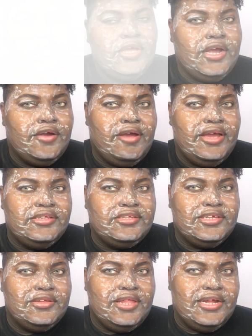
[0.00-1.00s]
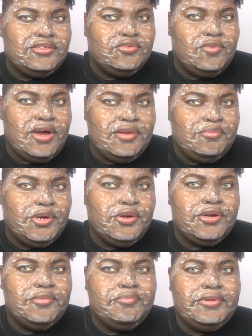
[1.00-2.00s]
Alright, so that's one
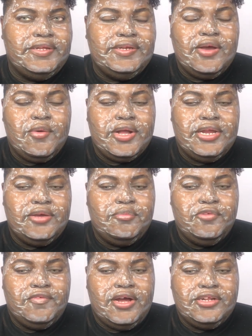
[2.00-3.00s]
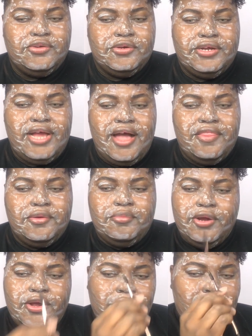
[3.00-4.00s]
brow complete. Now we're going to move on to our other
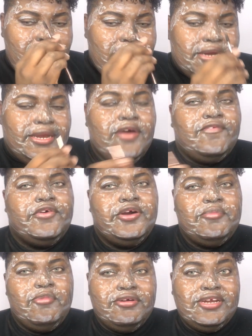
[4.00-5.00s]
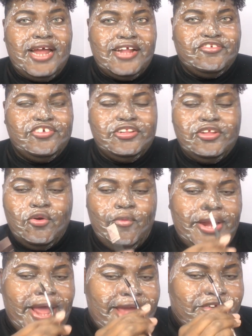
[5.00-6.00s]
brow. Now for a more natural look,
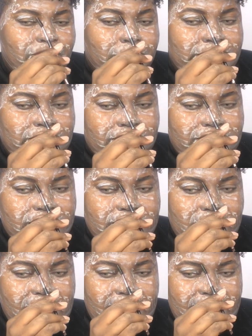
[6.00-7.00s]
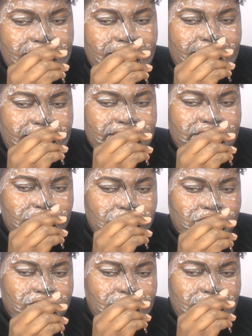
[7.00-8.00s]
what I normally do is just go ahead and
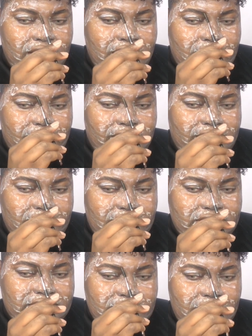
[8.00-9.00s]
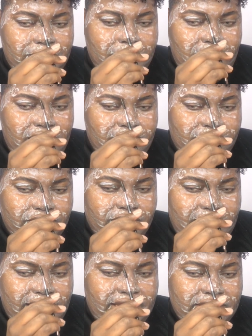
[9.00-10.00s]
use the tip of
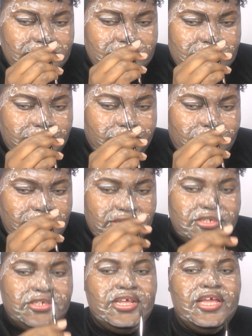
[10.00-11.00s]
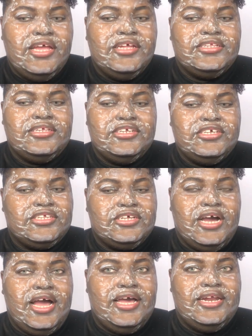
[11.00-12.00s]
that brush to just
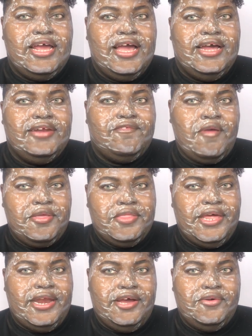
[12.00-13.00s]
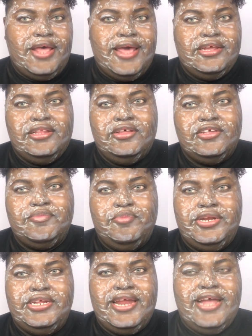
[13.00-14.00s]
go ahead and feather that out, and it looks
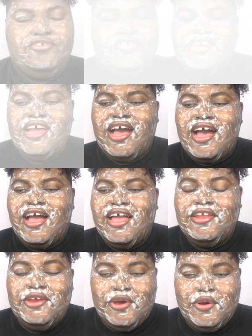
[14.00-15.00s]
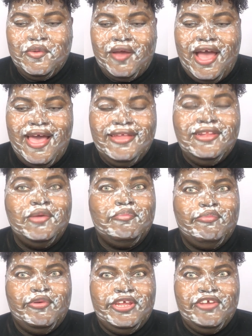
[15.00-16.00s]
pretty natural. And I know I
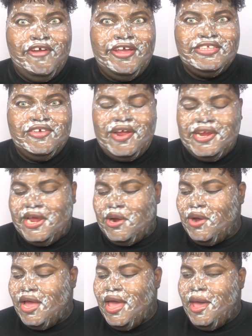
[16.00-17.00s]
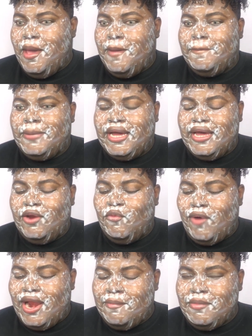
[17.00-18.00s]
look pretty crazy right now, but
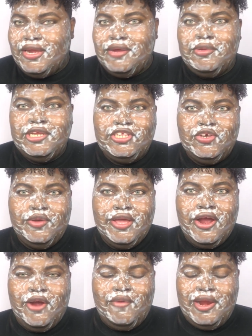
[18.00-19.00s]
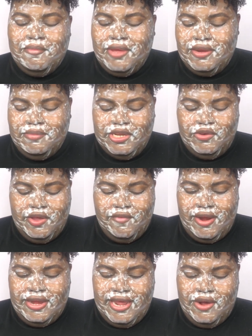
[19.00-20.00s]
what I'm going to be doing, or what I'm going to be doing
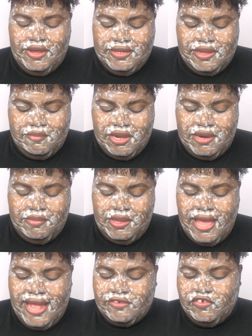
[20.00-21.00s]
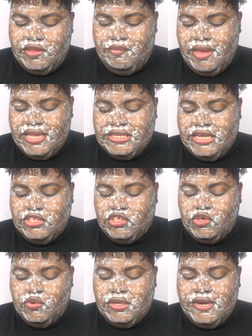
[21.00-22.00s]
right now, is I'm going to be actually mixing
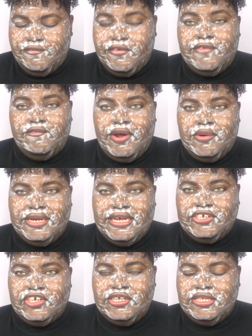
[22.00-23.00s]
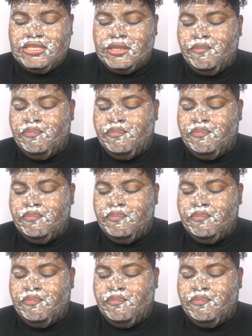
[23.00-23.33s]
two different foundations